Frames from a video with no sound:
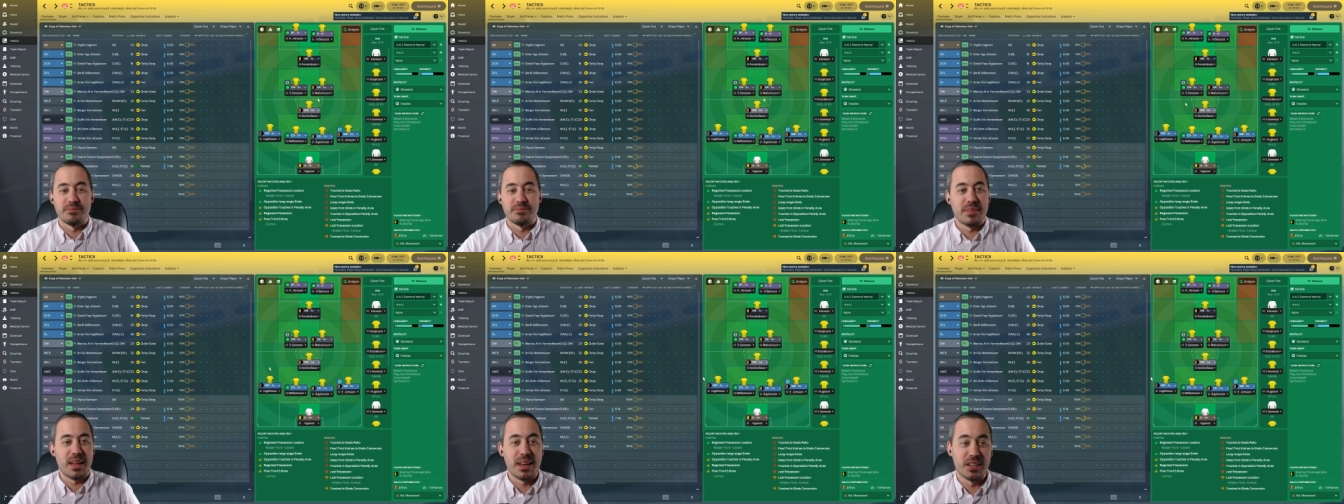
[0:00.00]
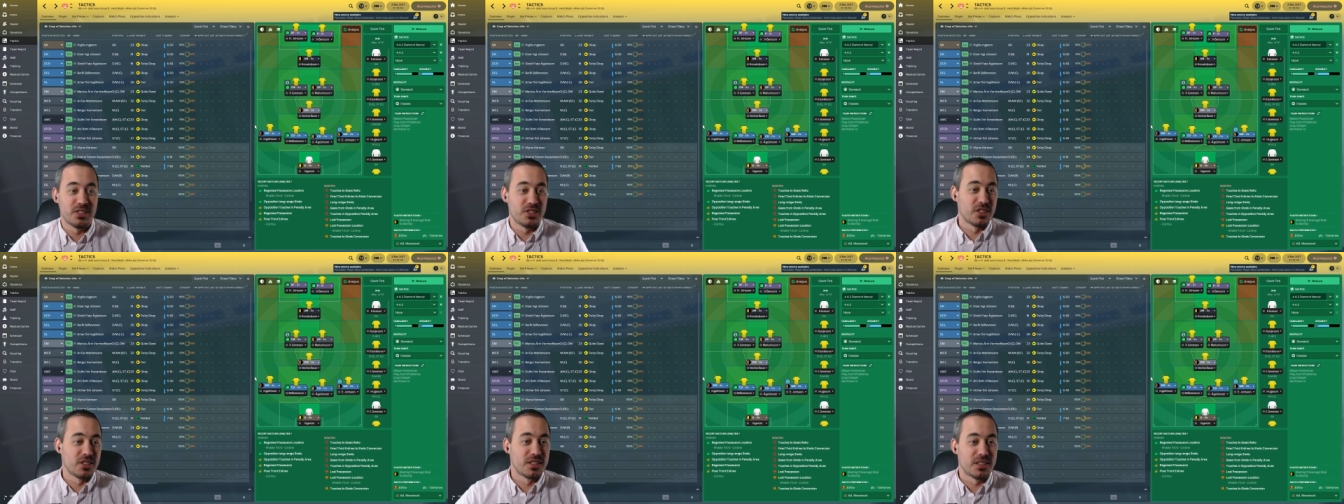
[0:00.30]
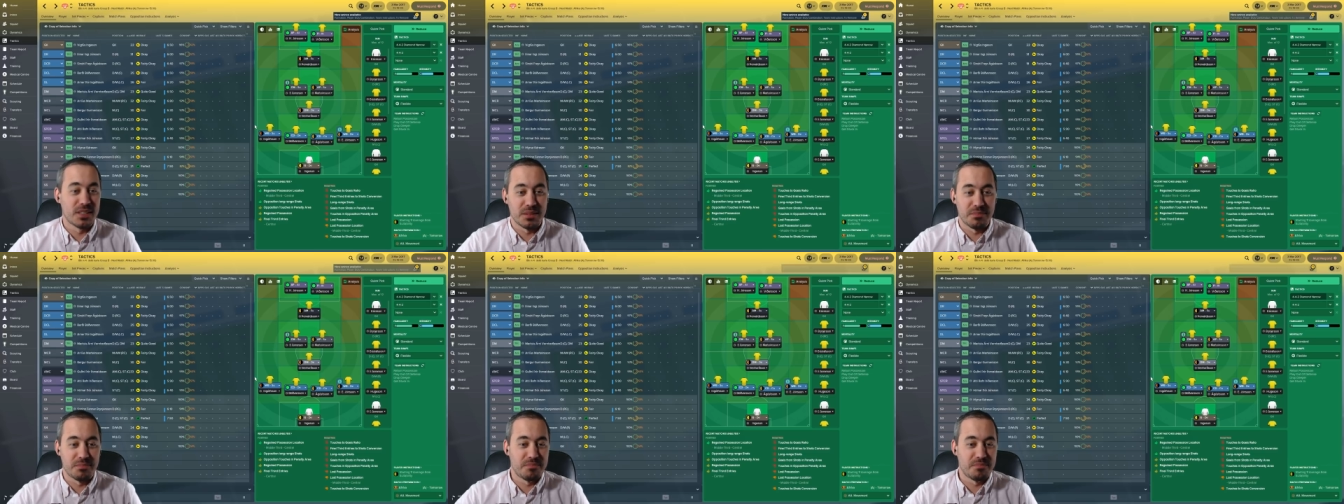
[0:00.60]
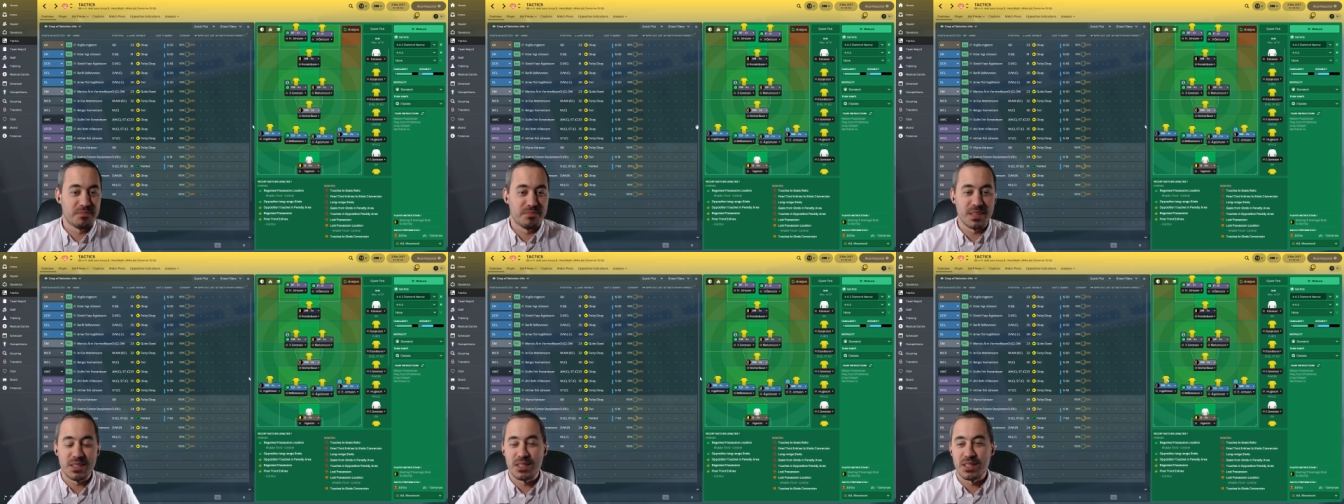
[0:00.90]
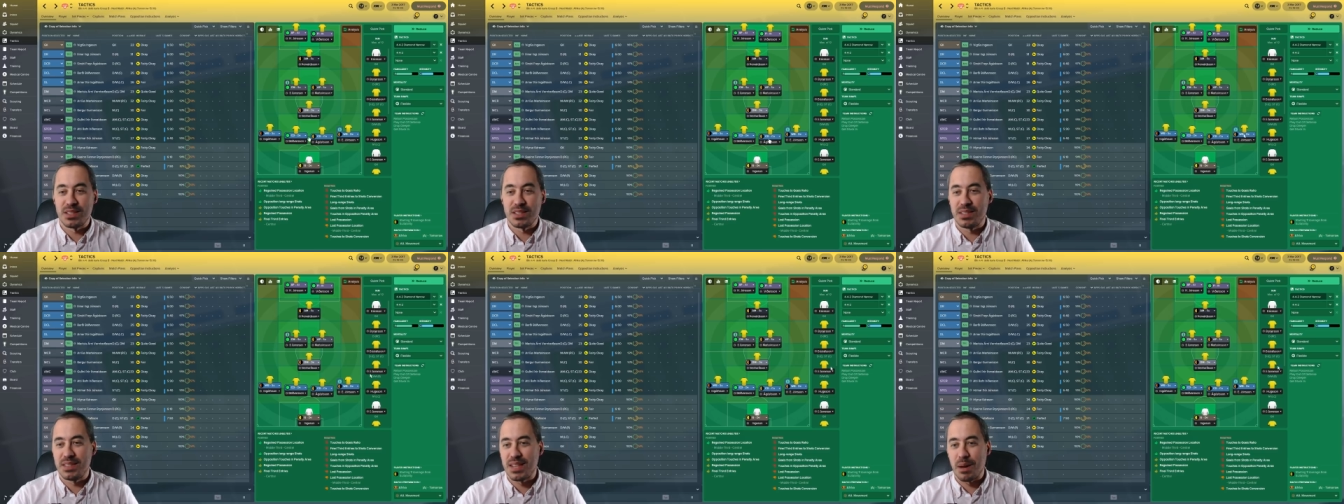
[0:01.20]
and it's just a it's a
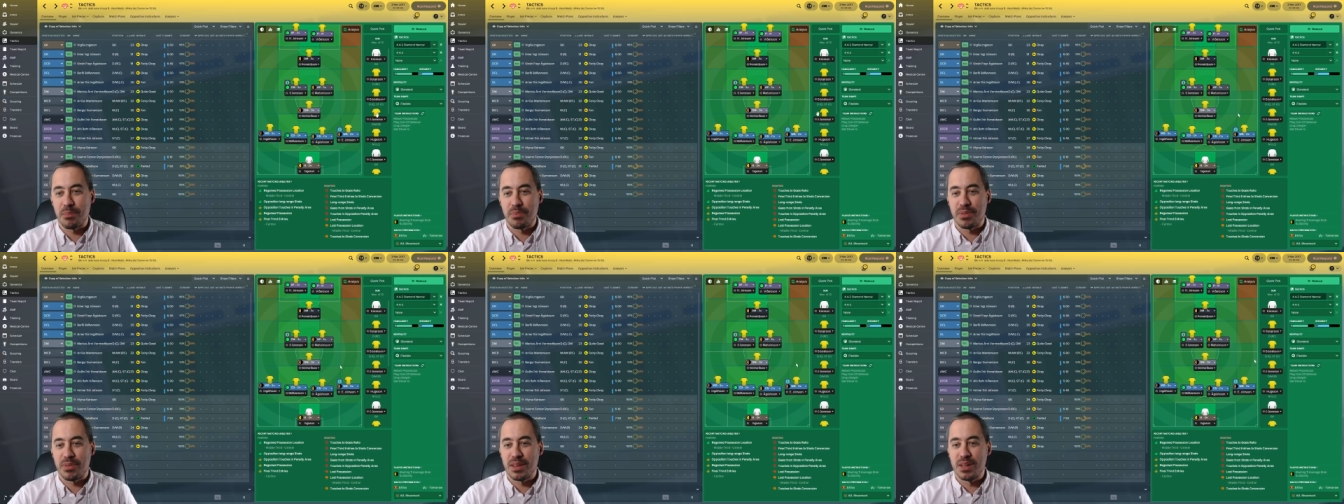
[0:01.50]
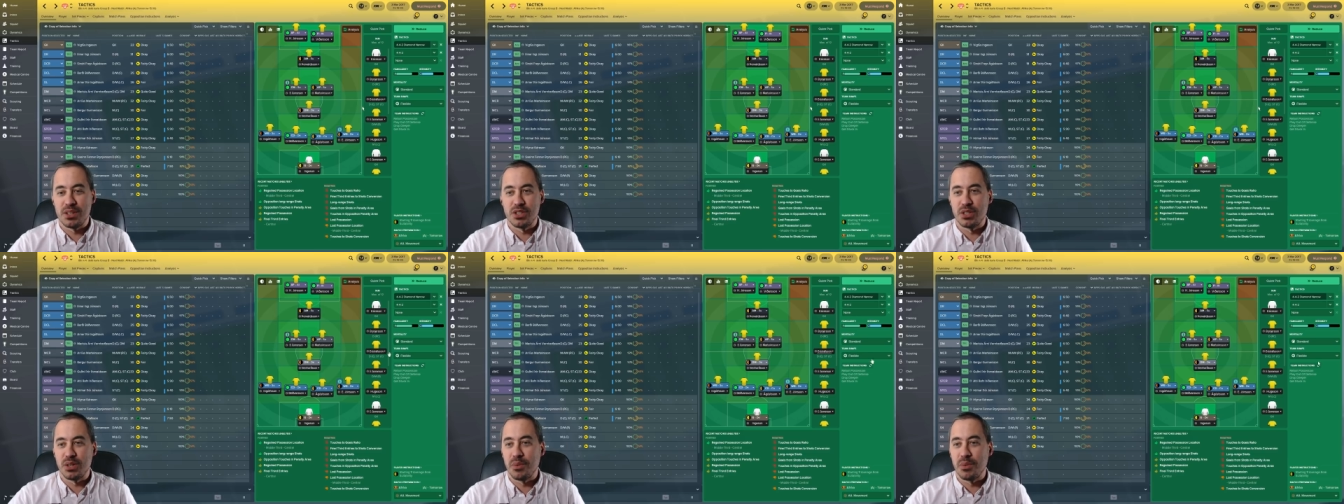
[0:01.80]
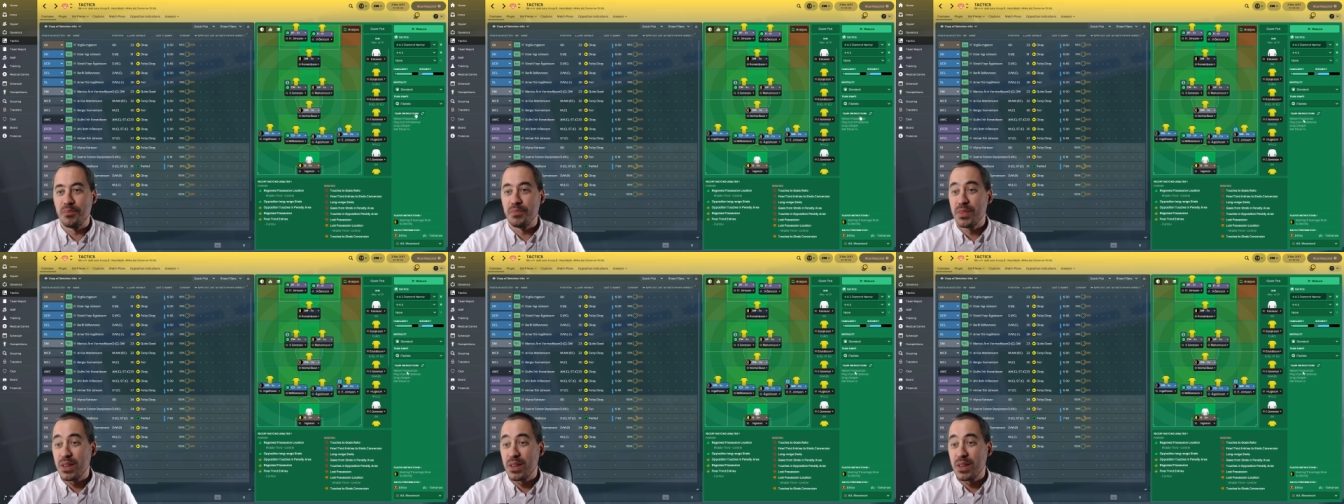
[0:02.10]
depth issue.